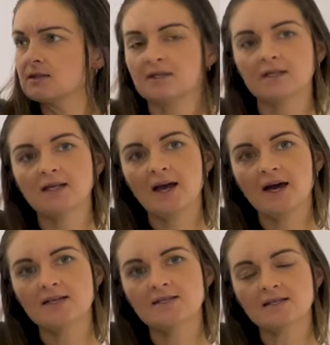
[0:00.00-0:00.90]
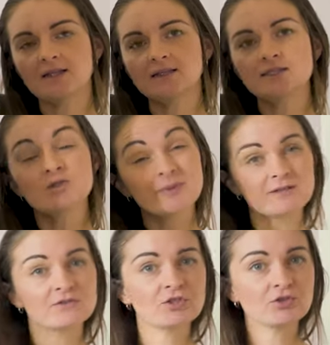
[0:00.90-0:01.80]
It has a little bit
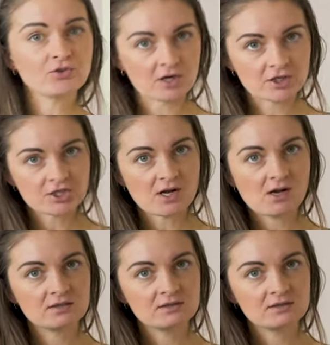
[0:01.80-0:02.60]
of structure